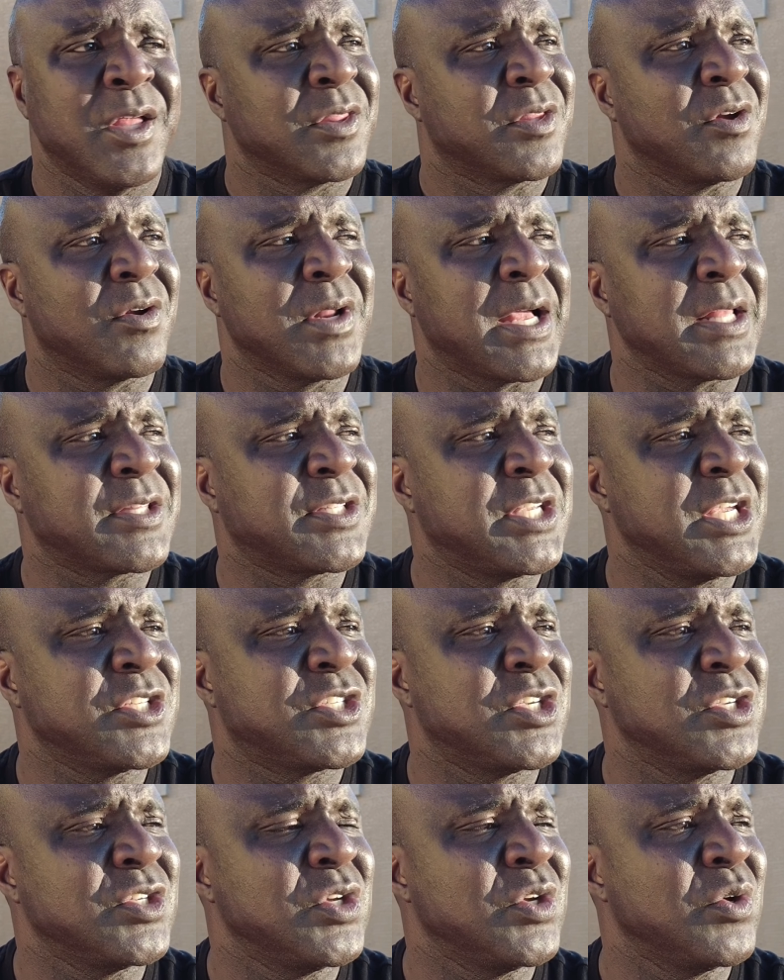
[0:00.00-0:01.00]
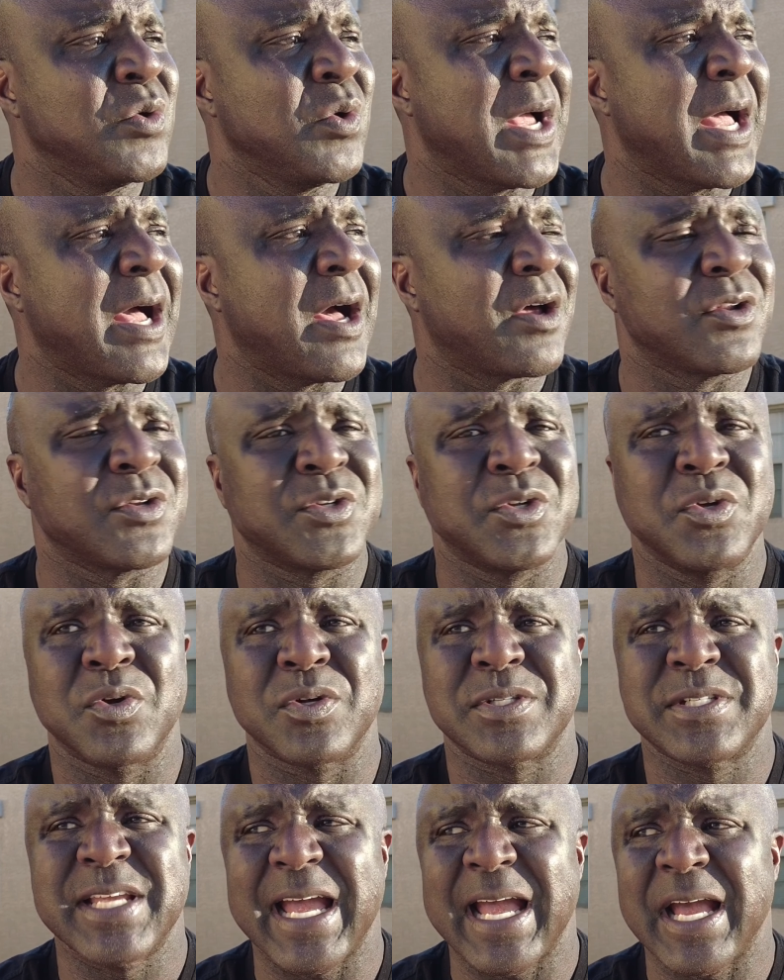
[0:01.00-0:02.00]
They're not teaching you how to do your
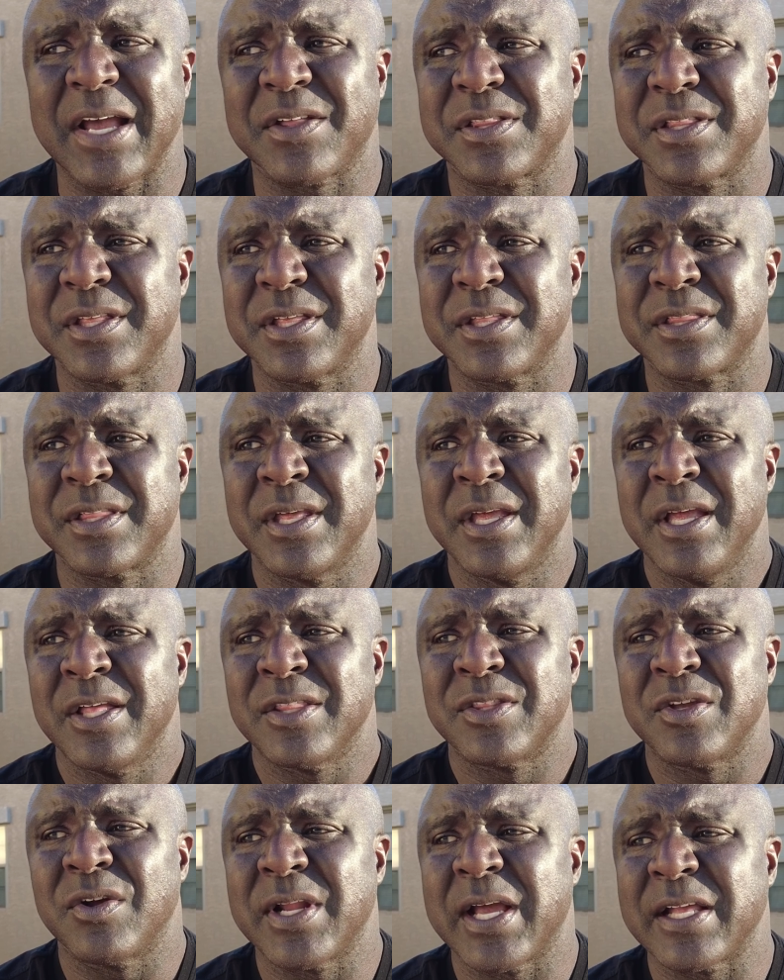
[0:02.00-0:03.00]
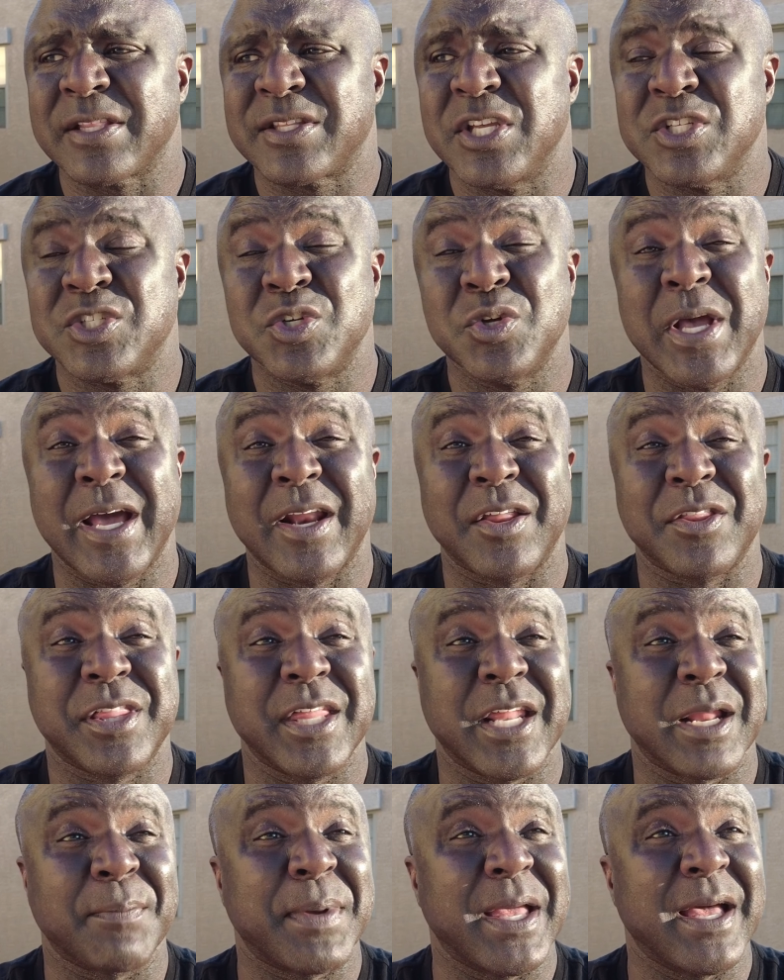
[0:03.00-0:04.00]
taxes, they're not teaching you how to
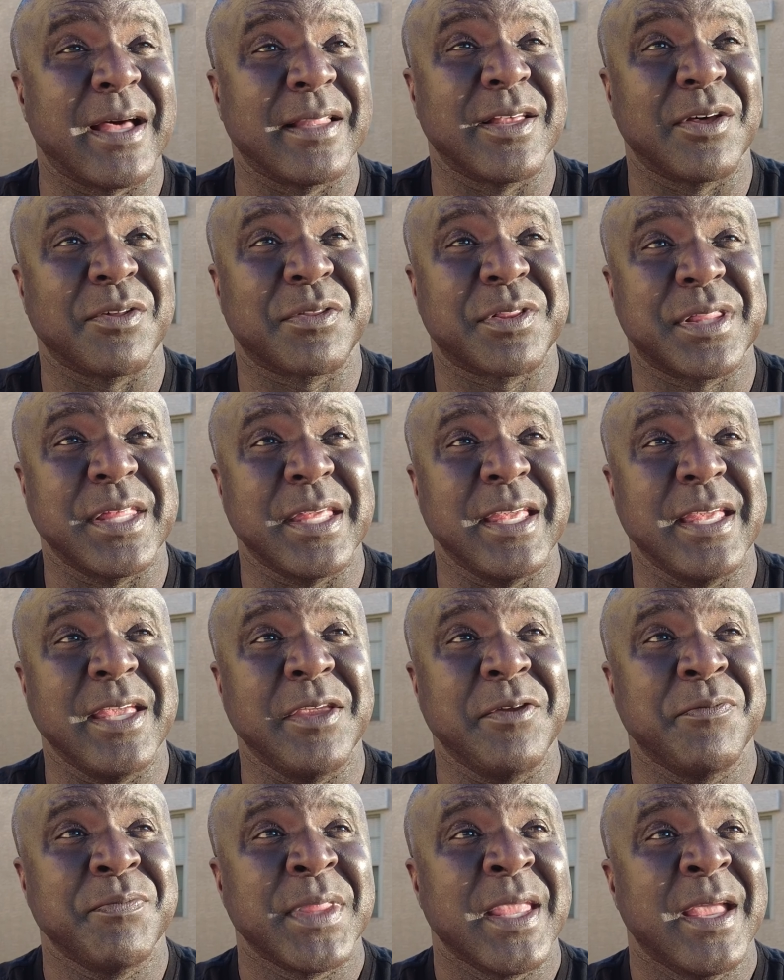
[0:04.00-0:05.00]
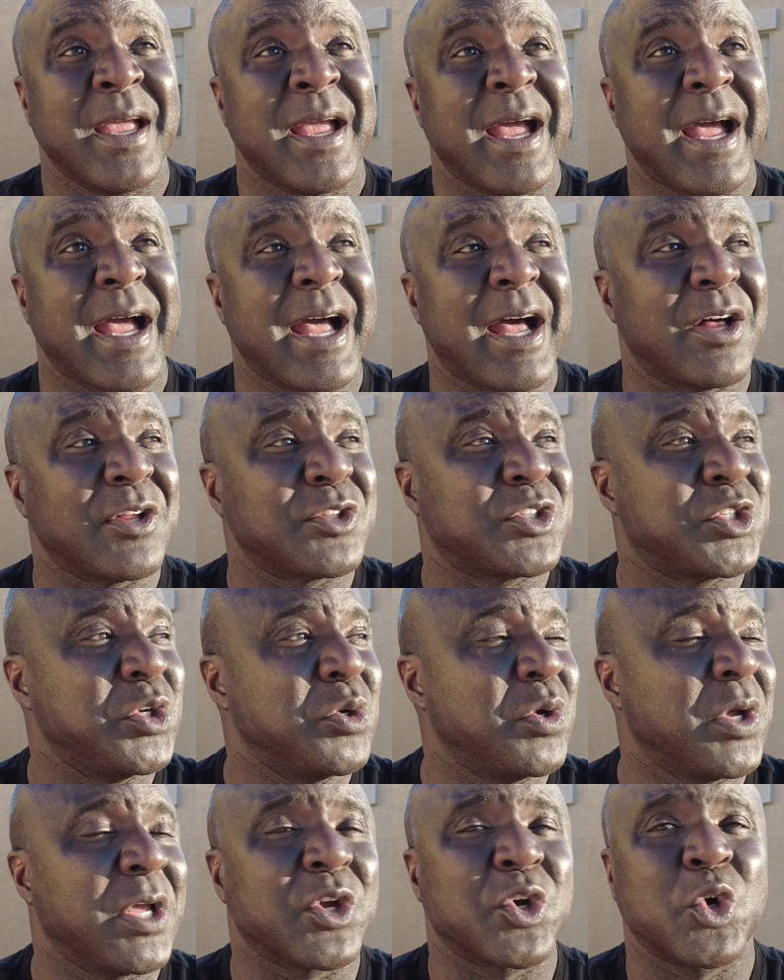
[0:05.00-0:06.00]
set up an LLC, how
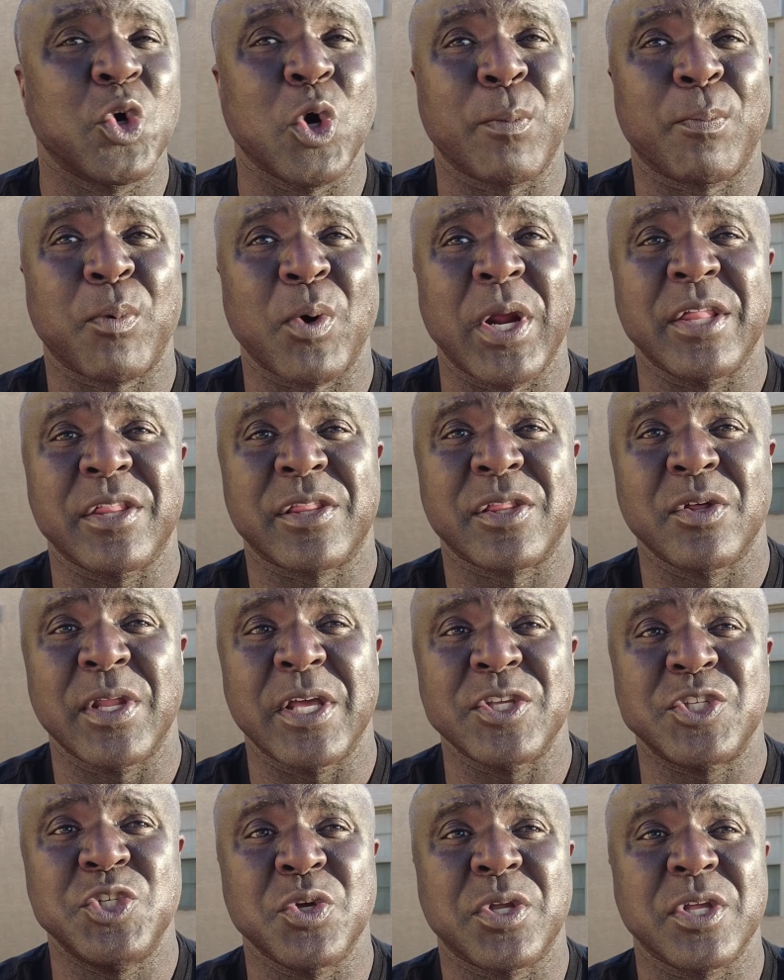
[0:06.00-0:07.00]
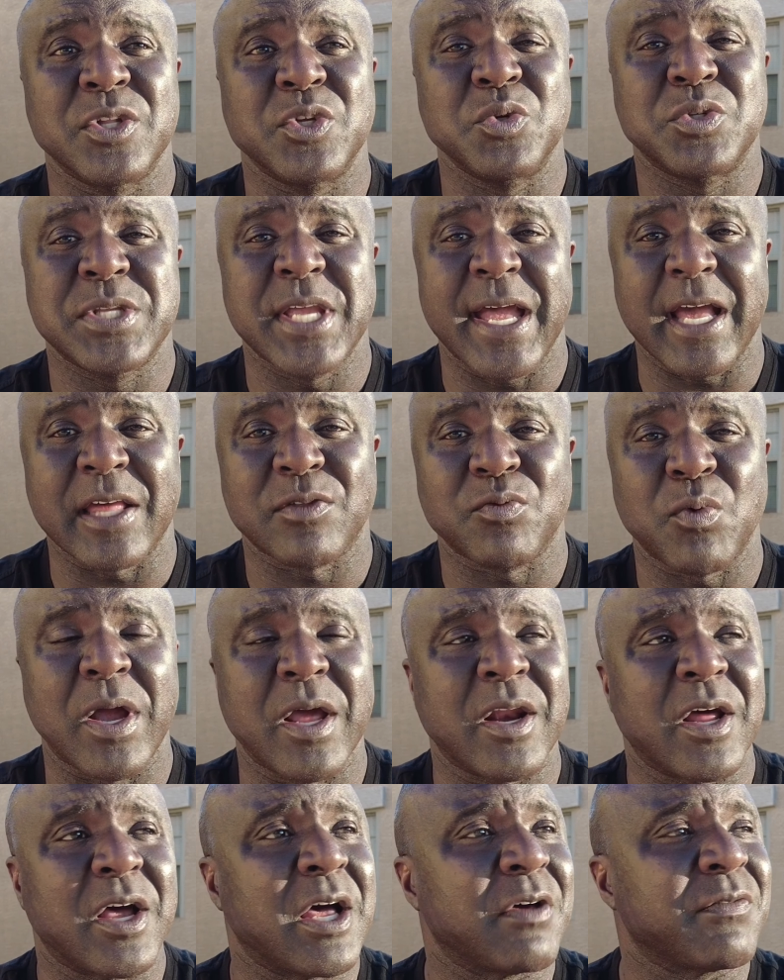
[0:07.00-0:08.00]
to incorporate so that you can do tax
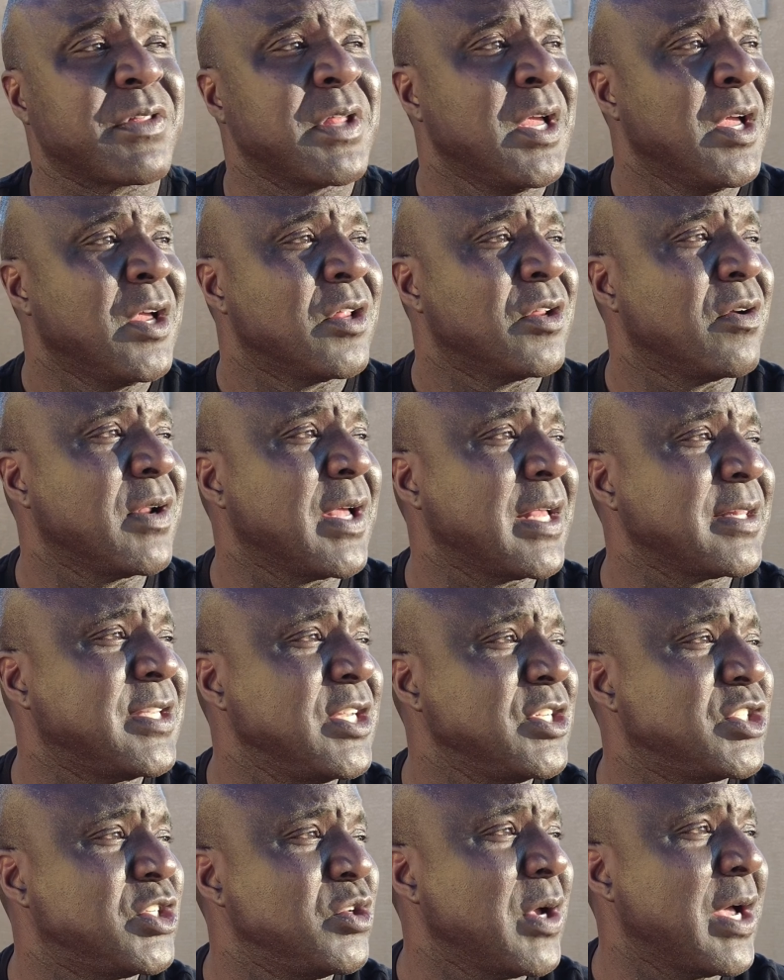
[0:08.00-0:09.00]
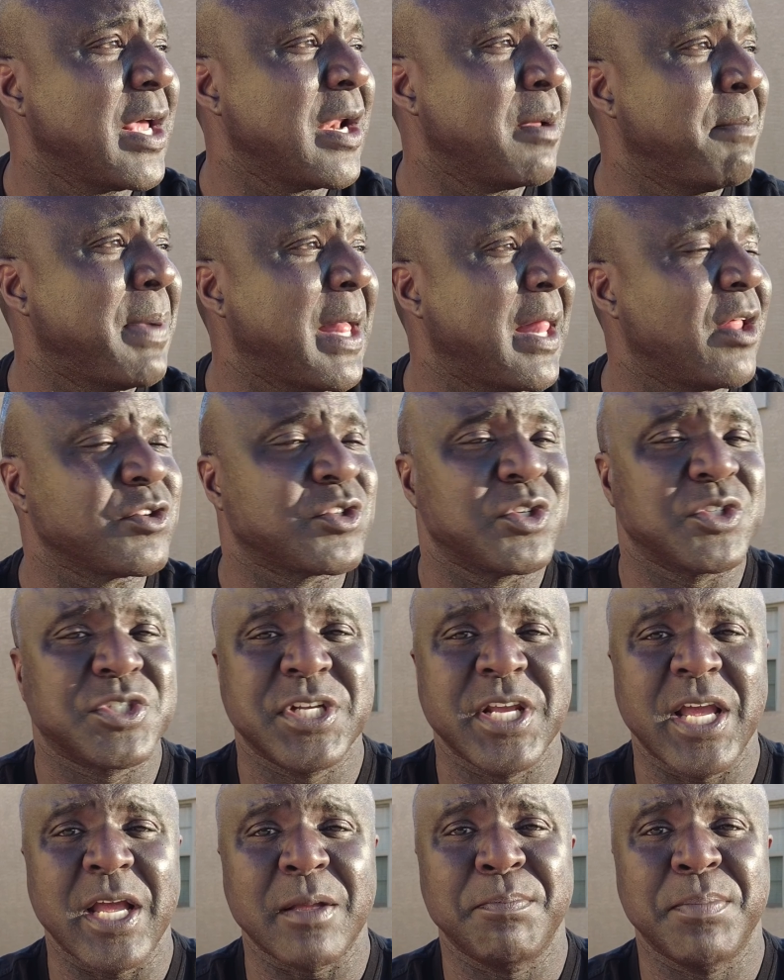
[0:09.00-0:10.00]
write off. They're not teaching you how to balance your
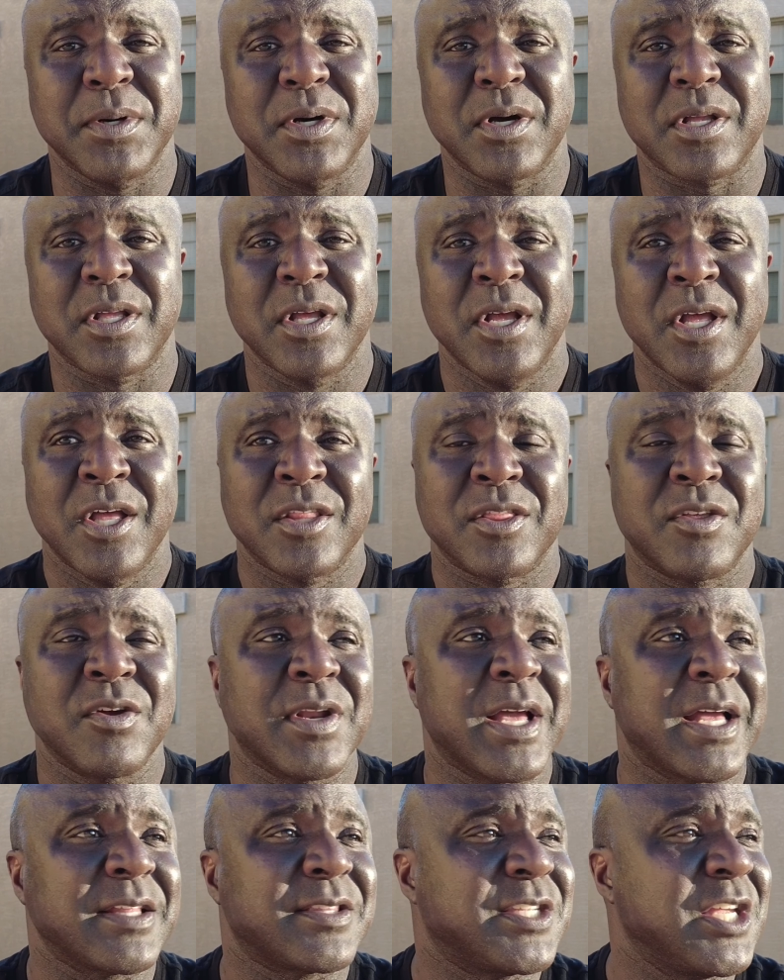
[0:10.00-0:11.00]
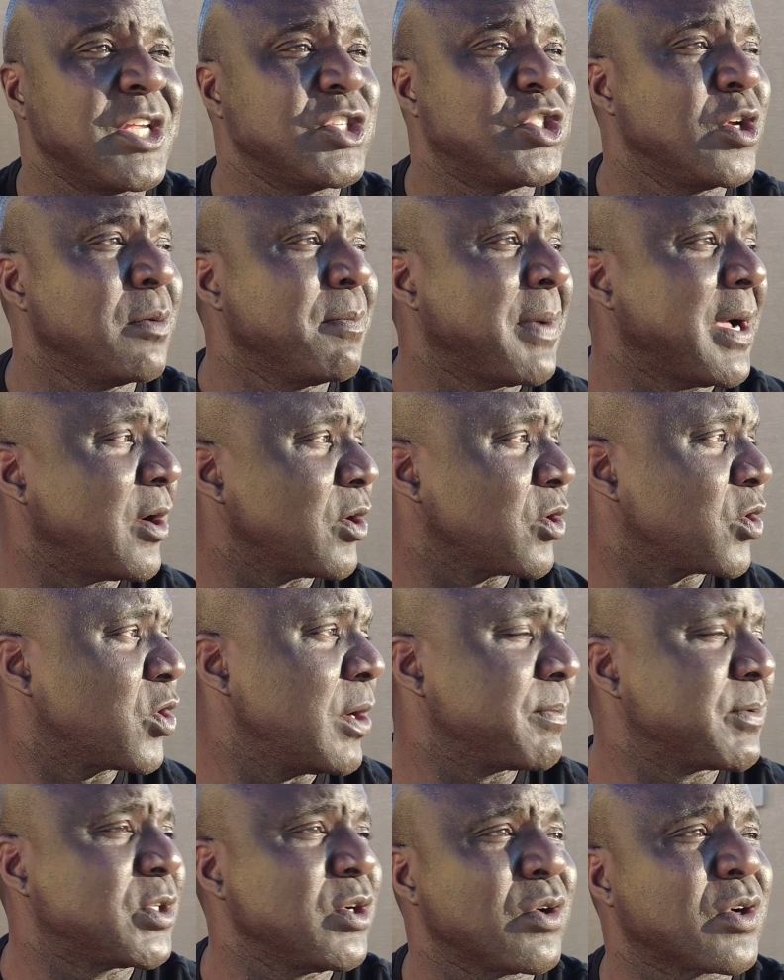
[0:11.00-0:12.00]
checkbook. They're not teaching you about
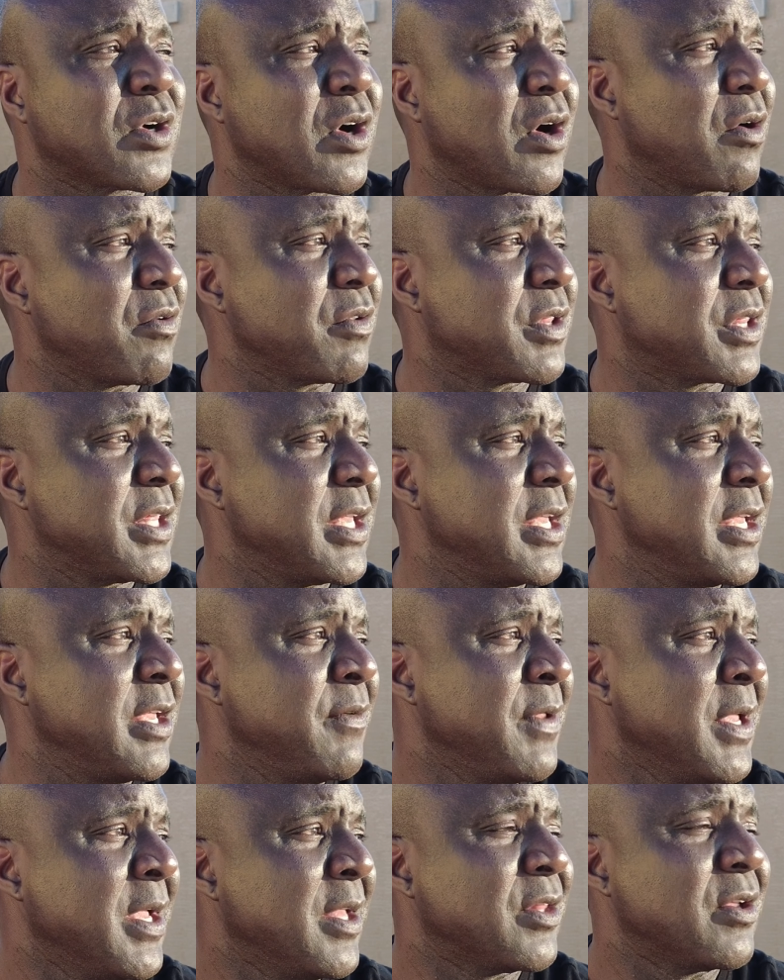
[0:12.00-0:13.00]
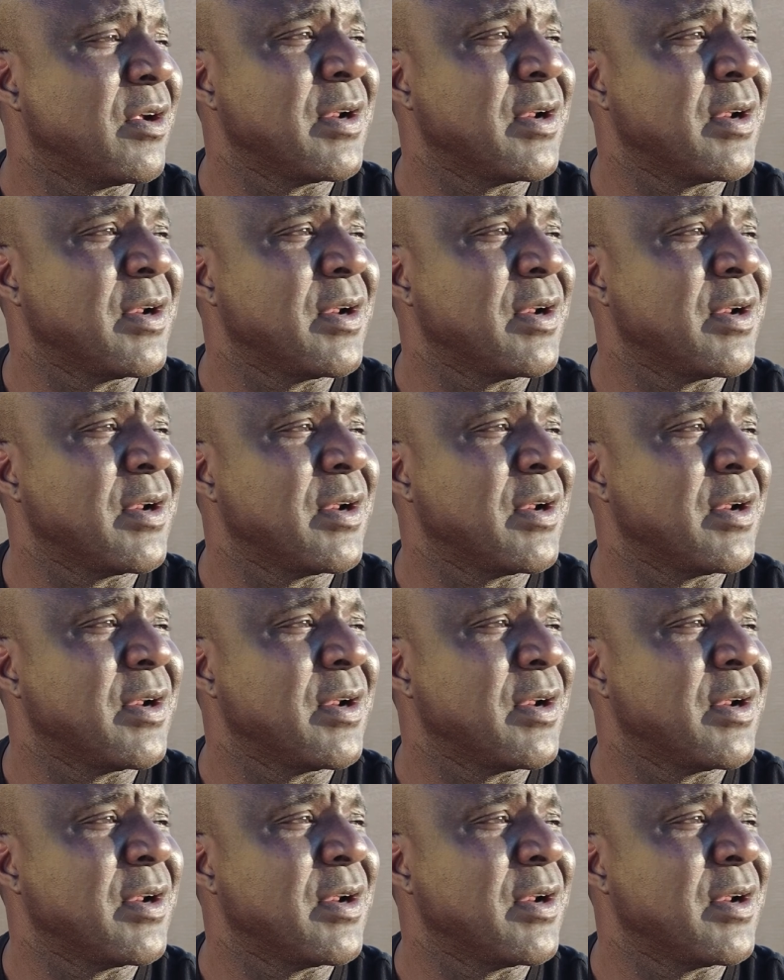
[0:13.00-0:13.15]
cryptocurrency. They're